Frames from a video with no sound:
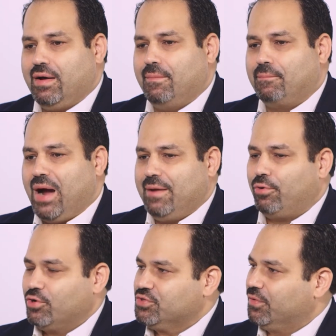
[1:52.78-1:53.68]
my
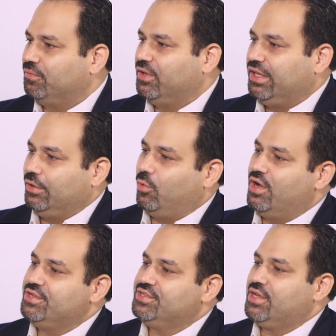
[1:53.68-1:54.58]
personal feeling
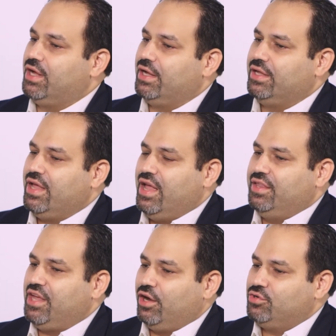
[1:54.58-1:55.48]
was
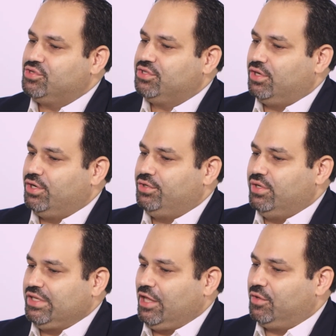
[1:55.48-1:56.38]
they understood,
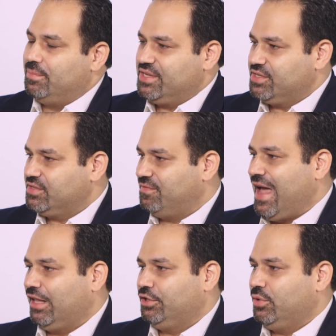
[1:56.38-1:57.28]
the business
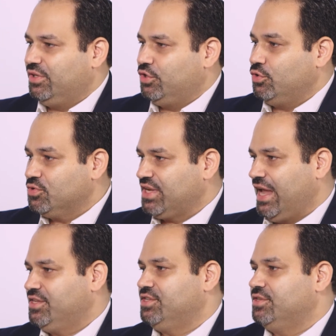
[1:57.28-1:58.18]
value and the use
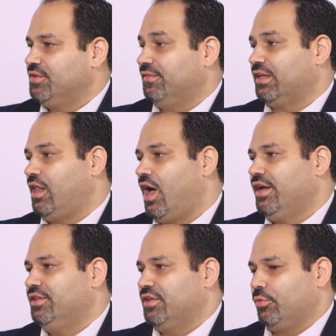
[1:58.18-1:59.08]
cases of the
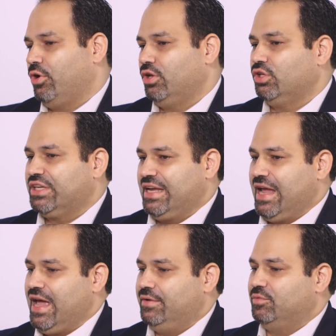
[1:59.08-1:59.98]
client. They weren't looking
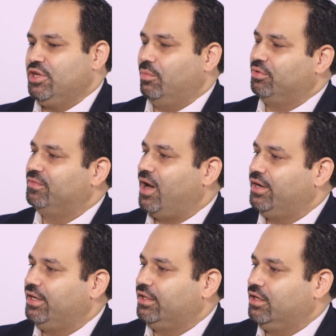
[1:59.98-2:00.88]
at,
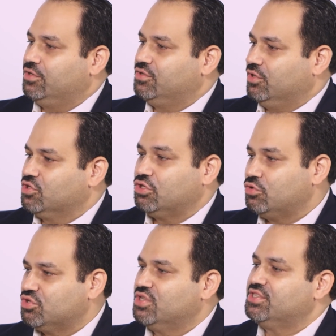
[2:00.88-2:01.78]
providing a
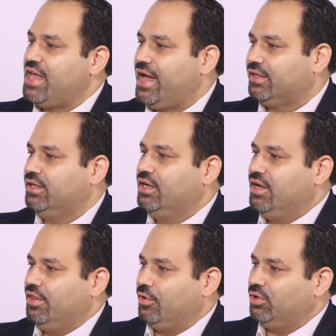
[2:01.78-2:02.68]
solution stack. They were